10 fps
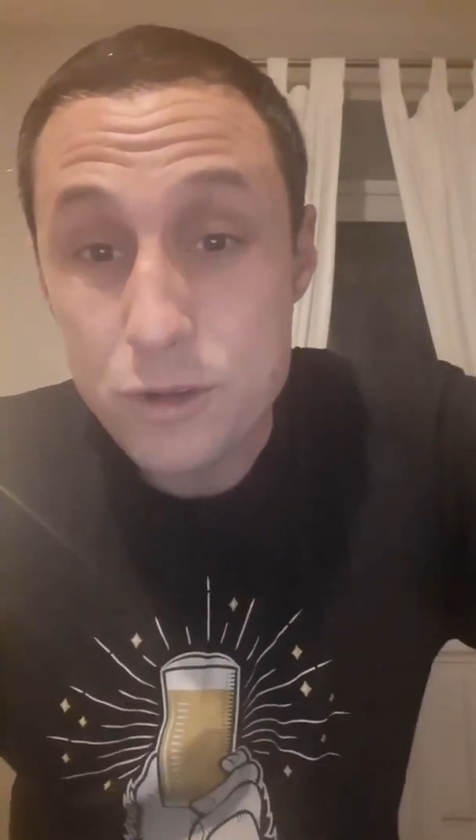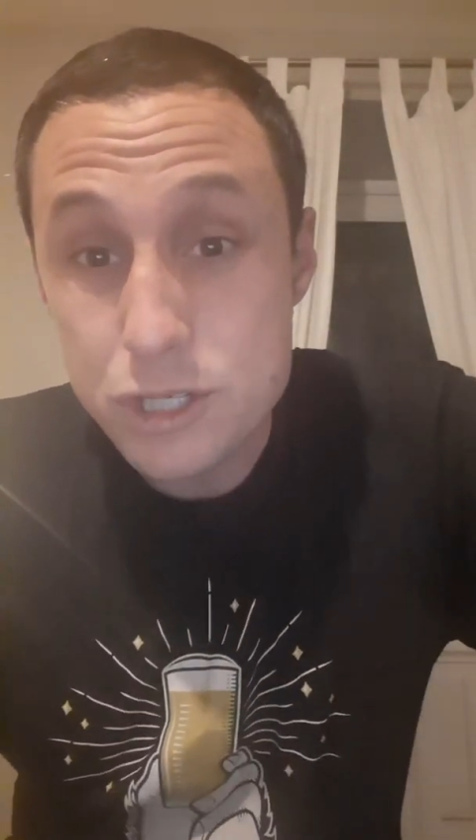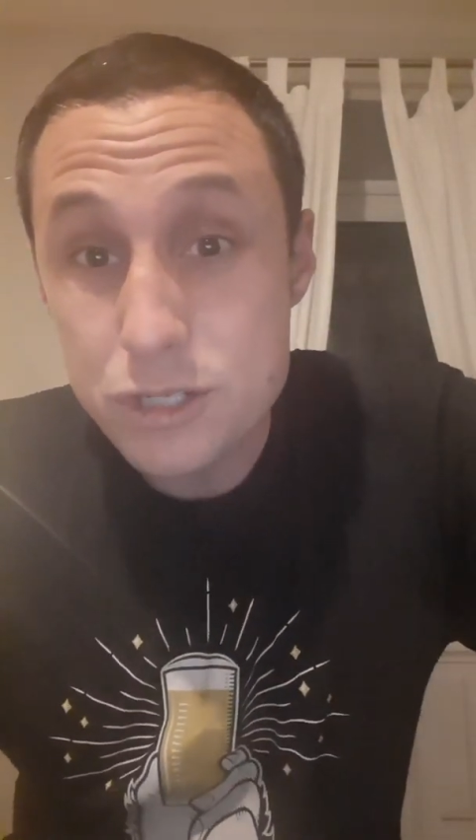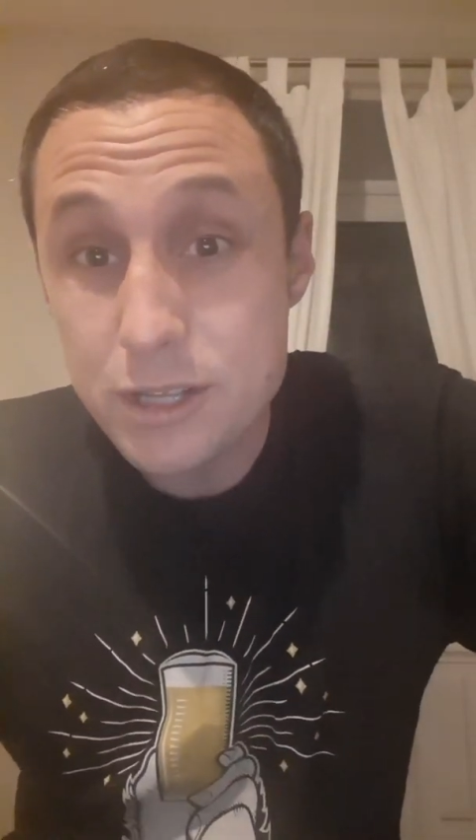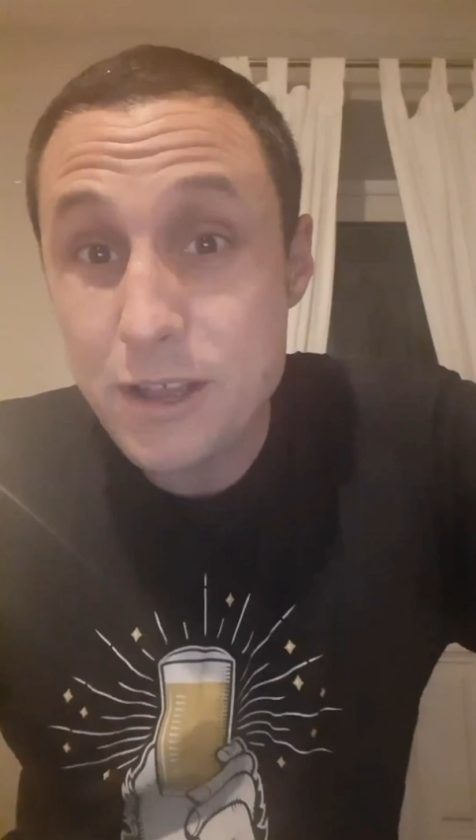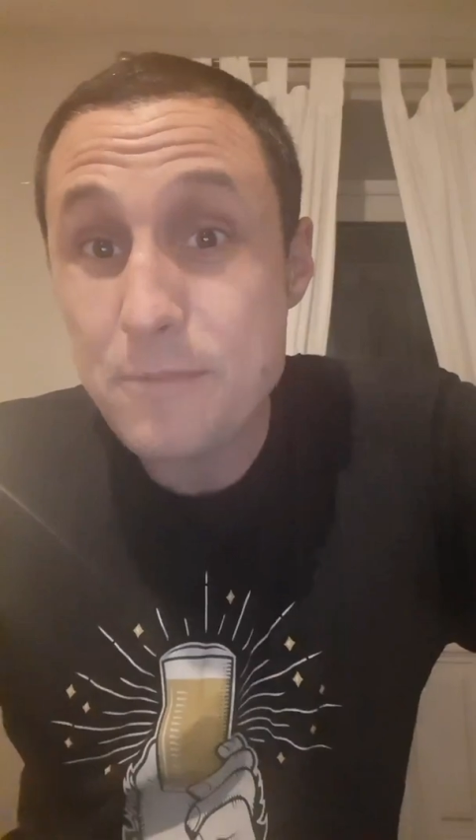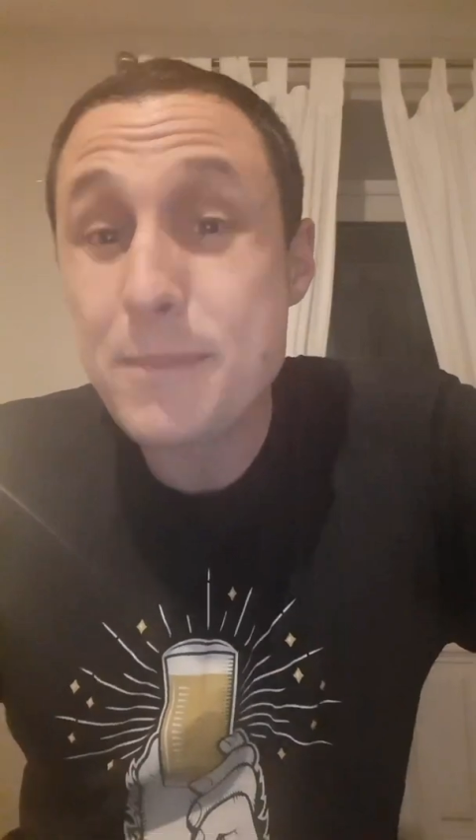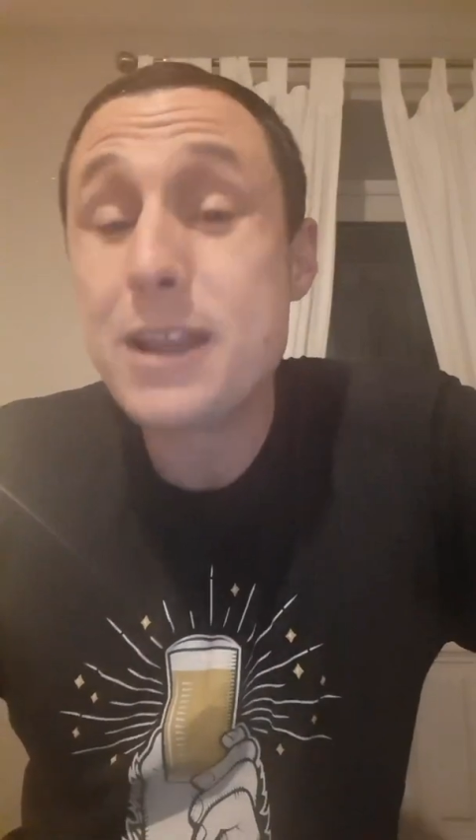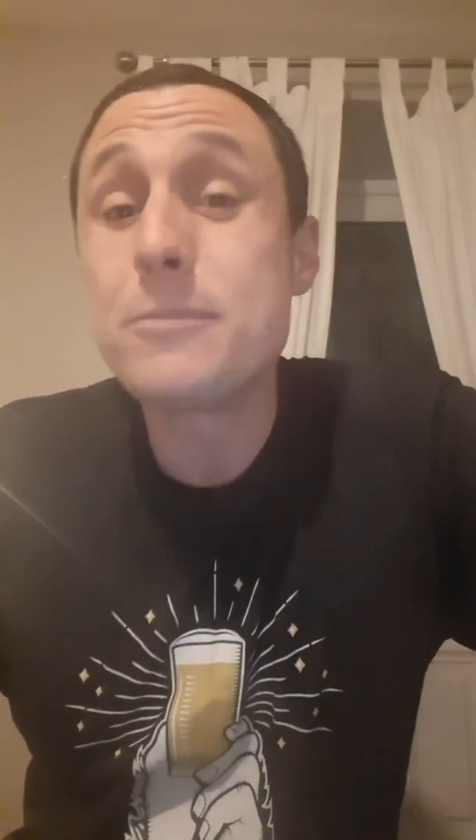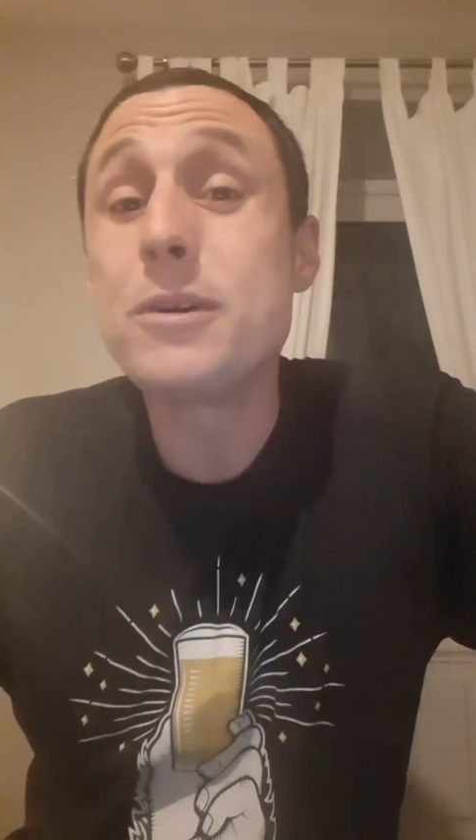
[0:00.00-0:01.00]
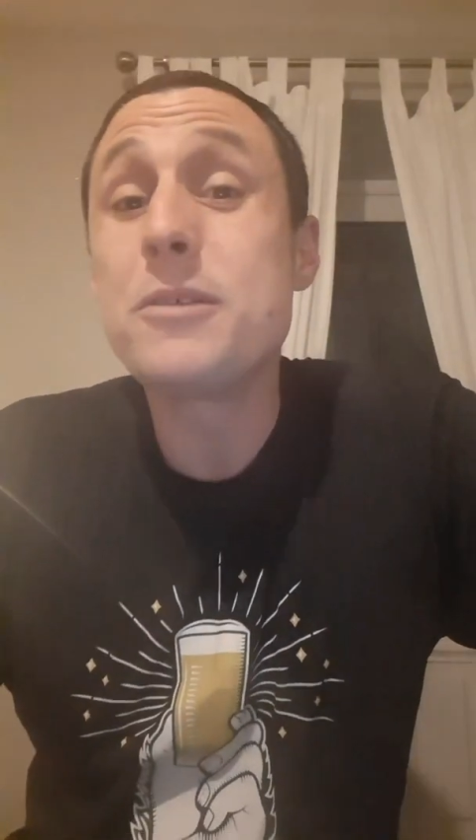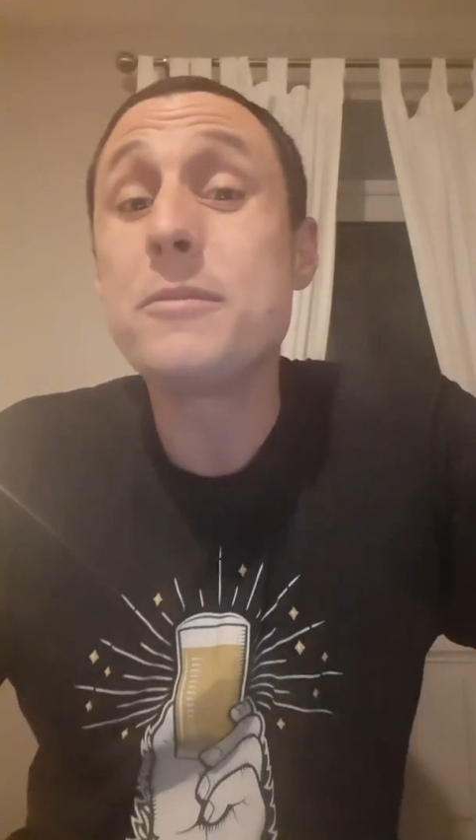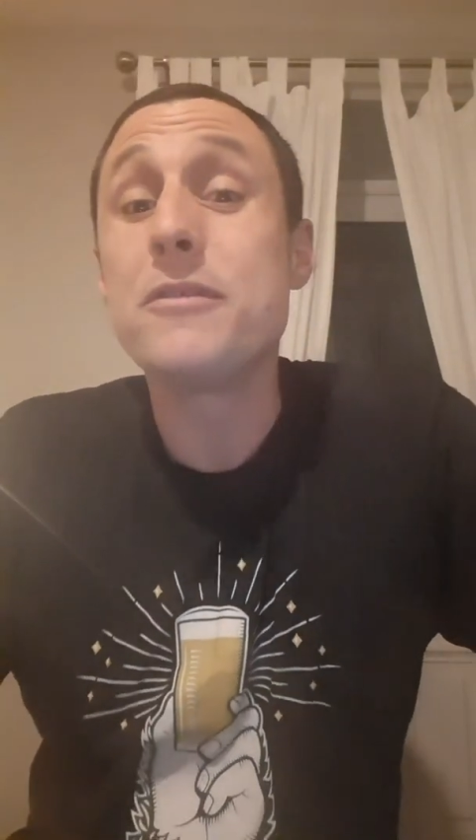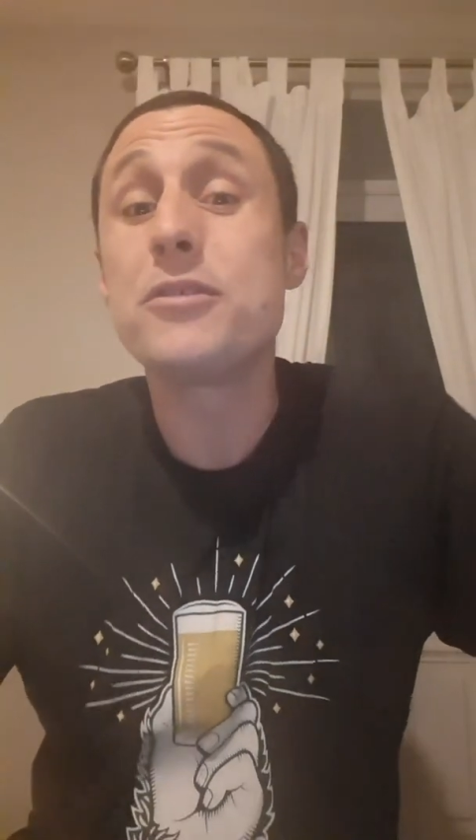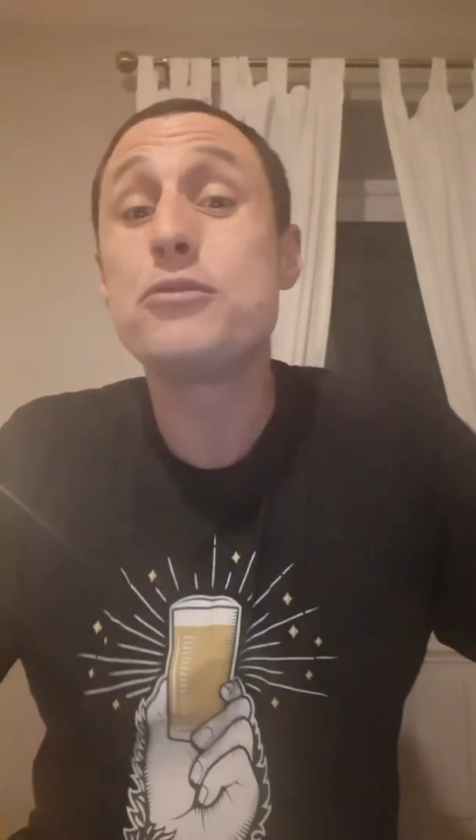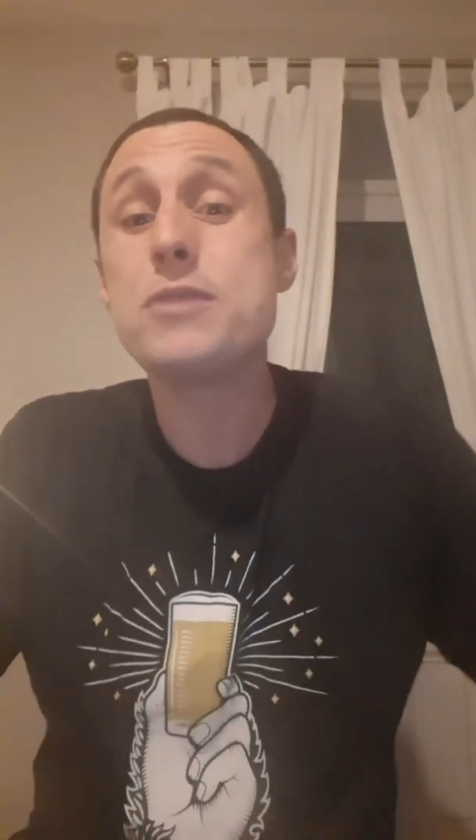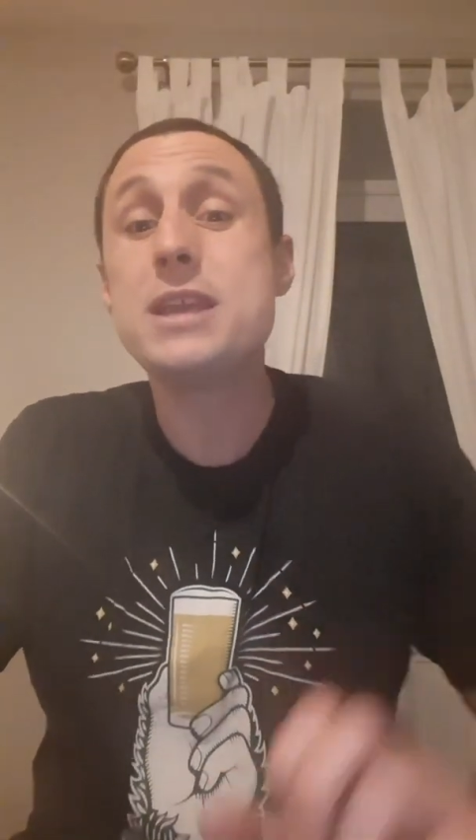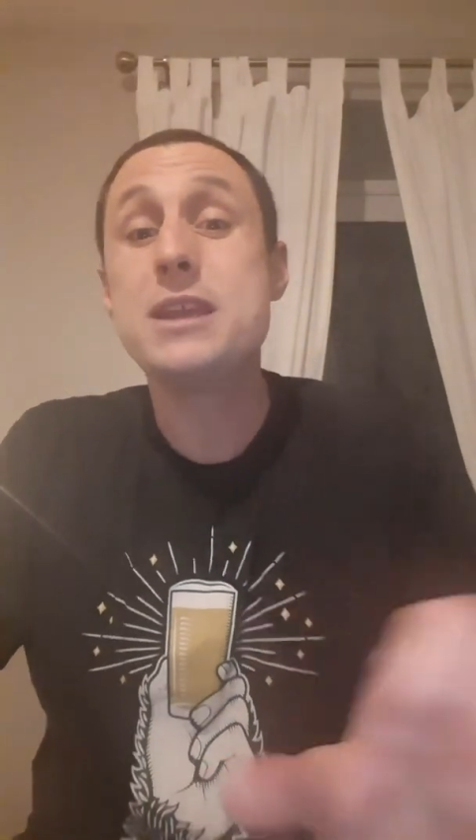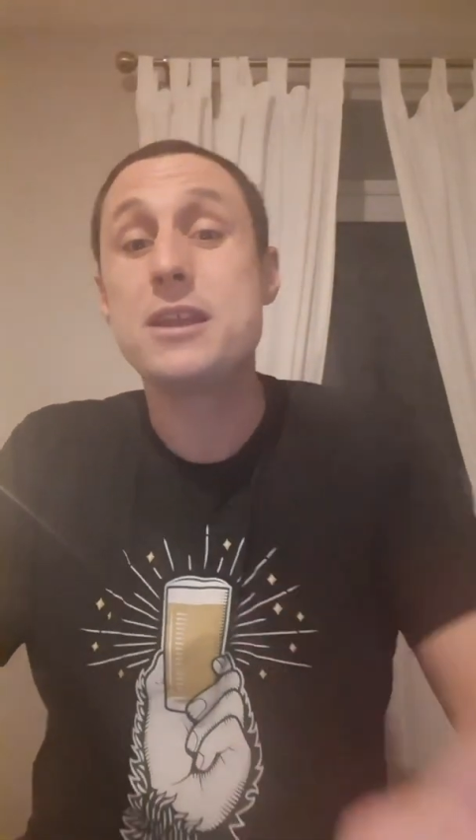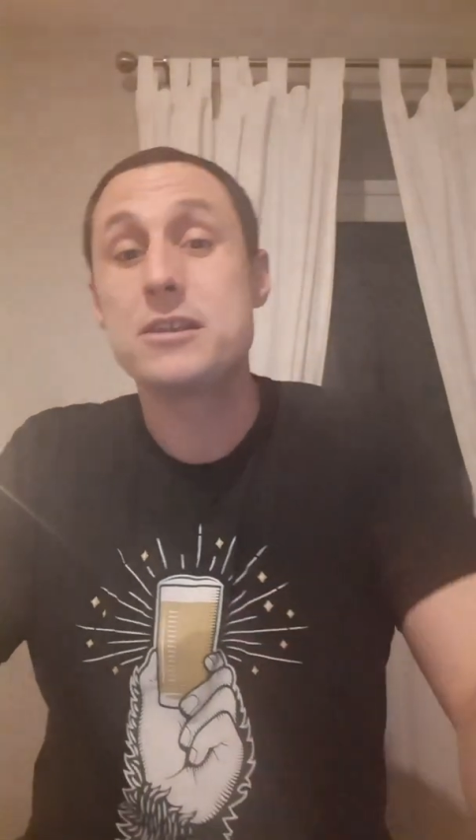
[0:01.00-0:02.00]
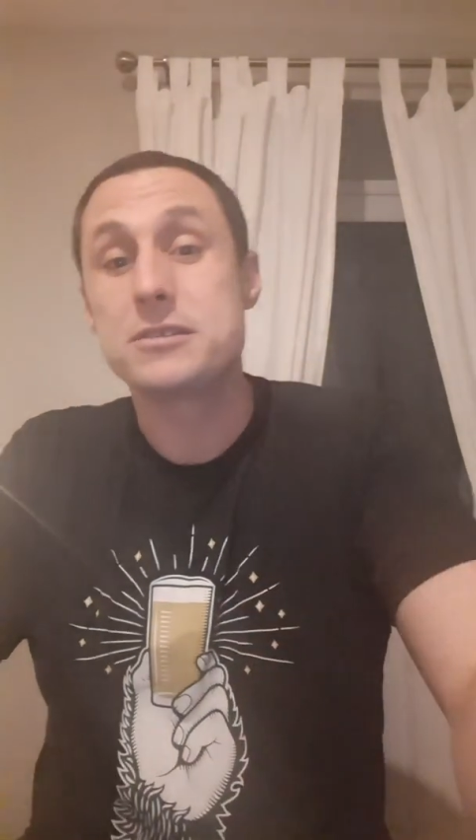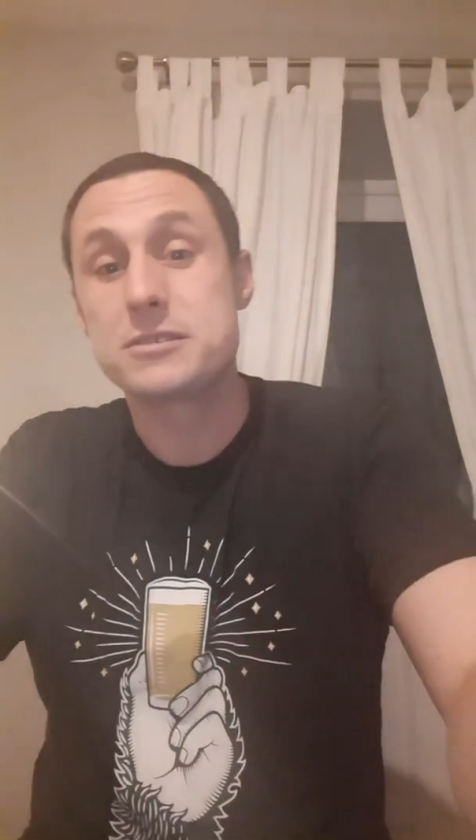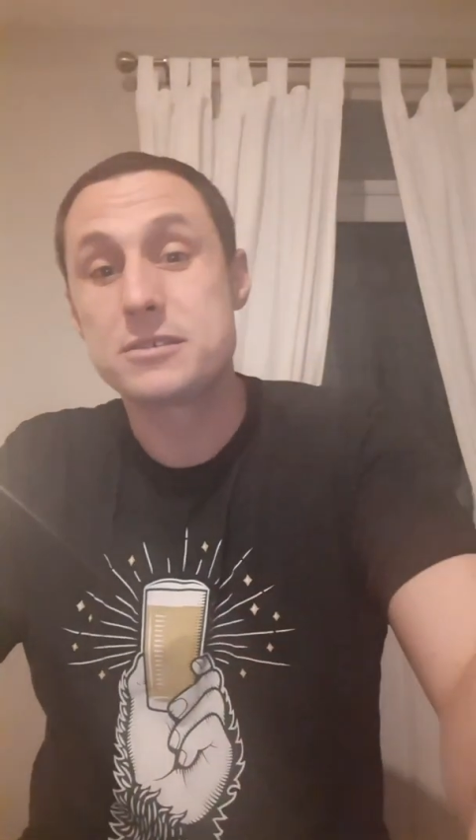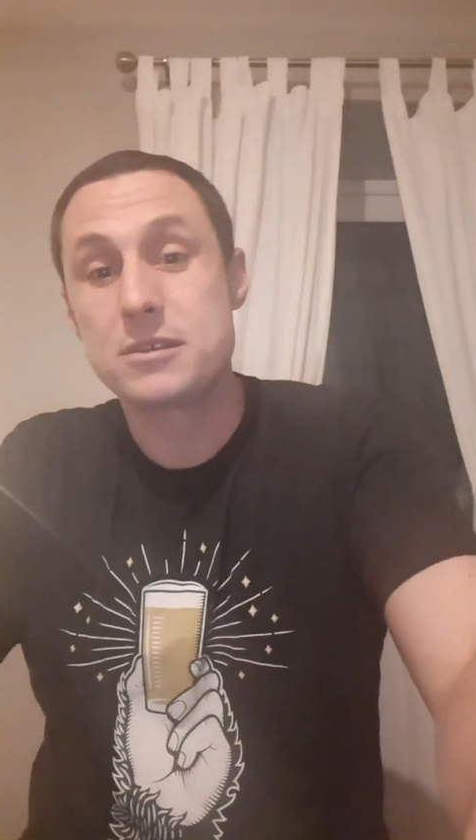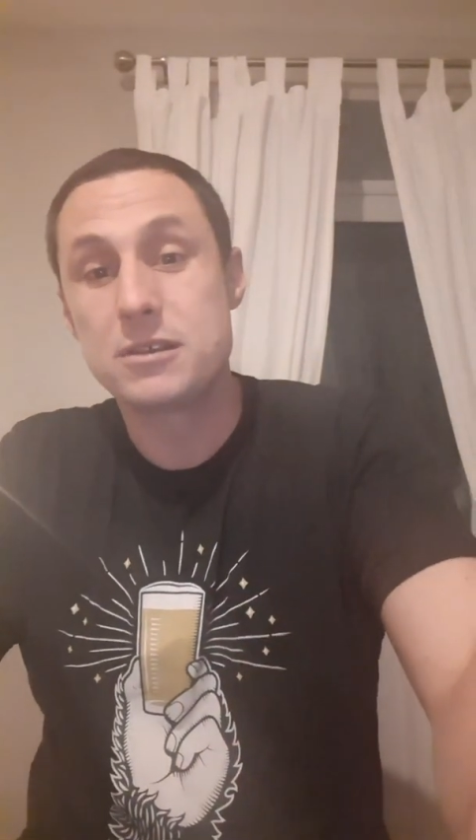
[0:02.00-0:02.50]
usually a minimum of 3 years.